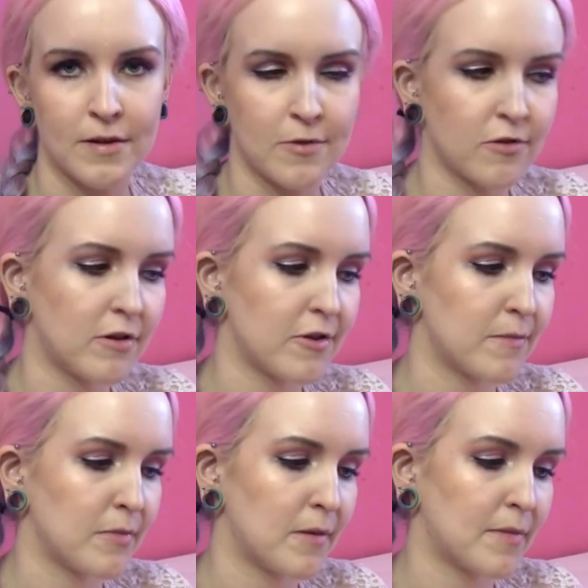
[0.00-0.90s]

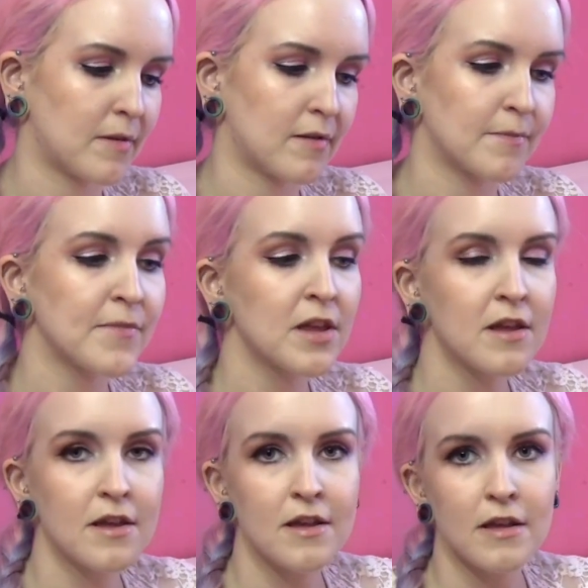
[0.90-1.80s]
demonstration purposes.
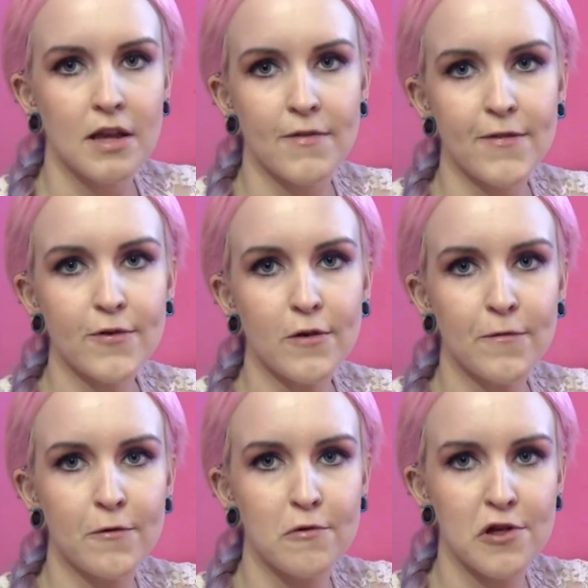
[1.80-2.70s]
If you've got a
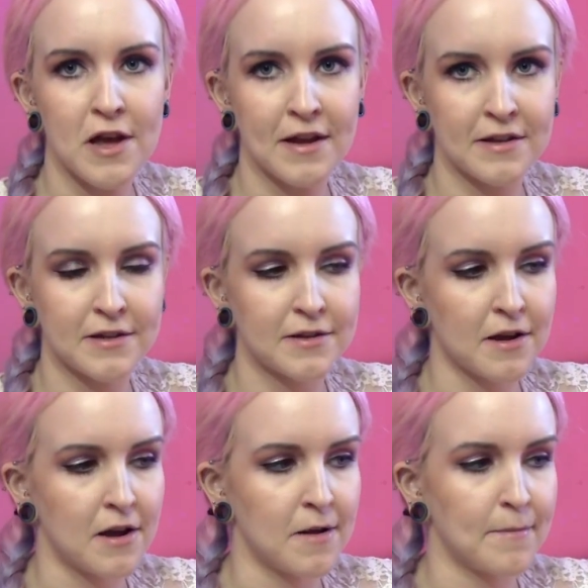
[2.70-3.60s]
full shank
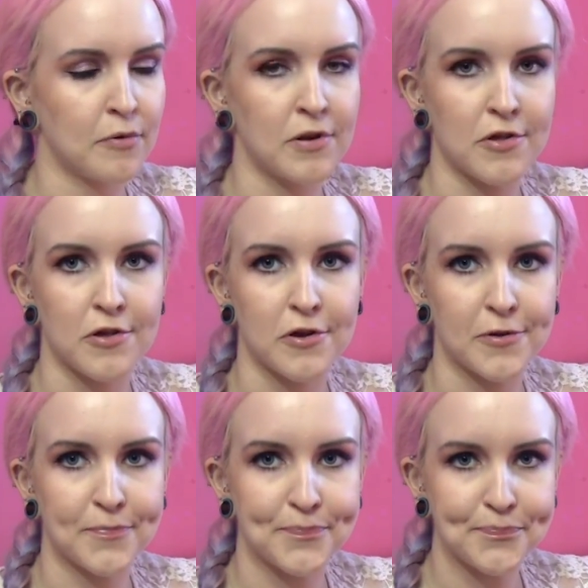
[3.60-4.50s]
point
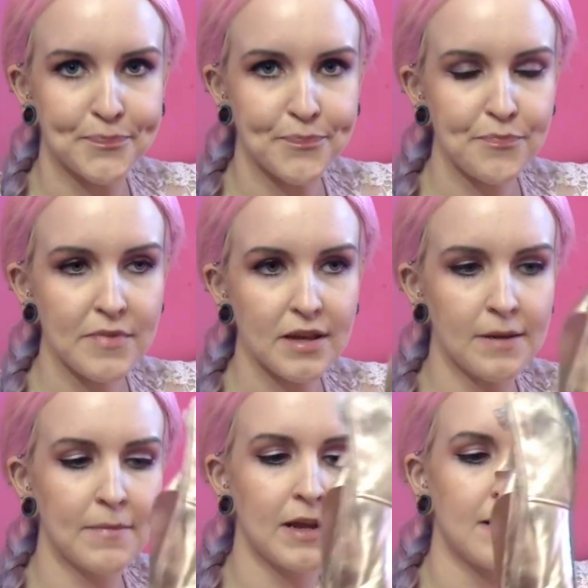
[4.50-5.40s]
shoe,
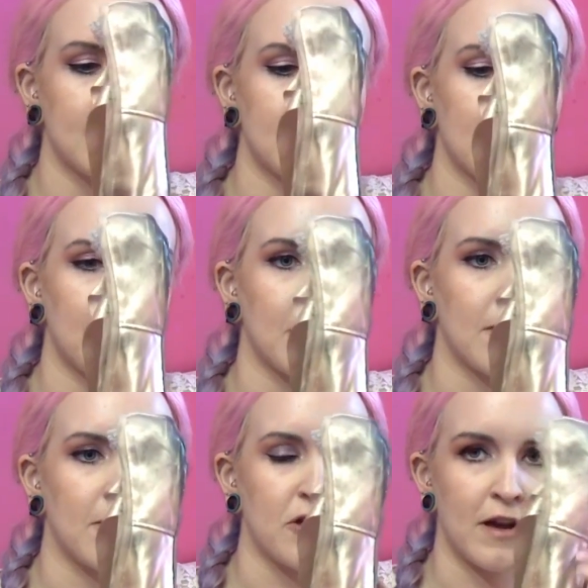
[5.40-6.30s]
it means that
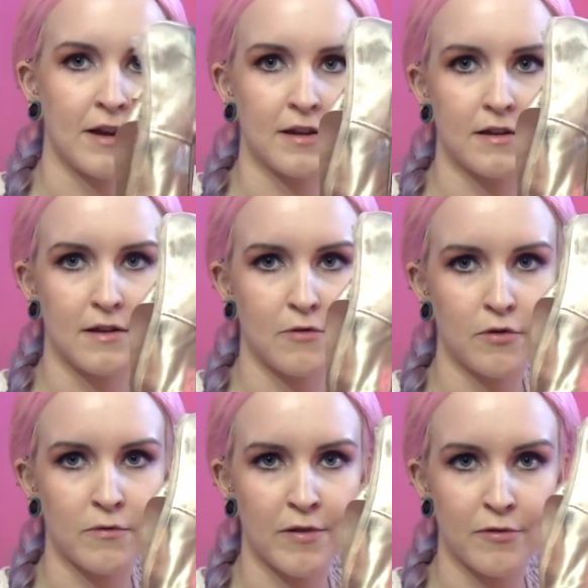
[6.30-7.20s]
the shank
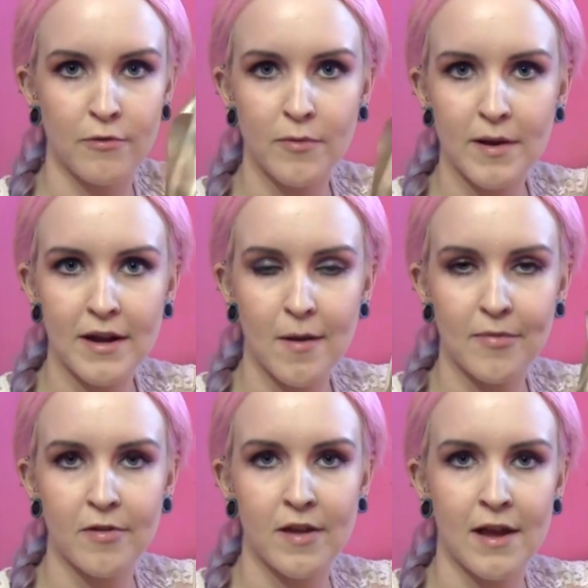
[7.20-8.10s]
runs all the way up
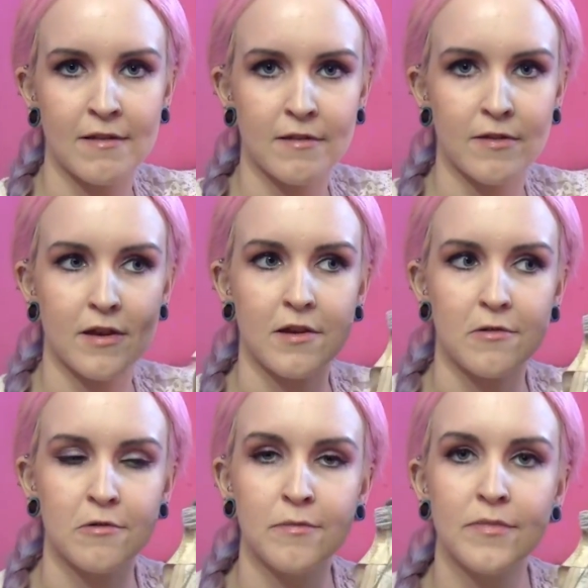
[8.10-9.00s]
to the end of the
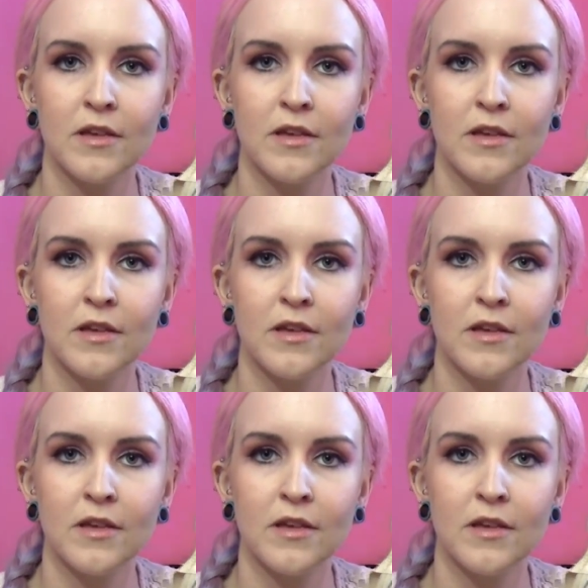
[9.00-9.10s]
heel.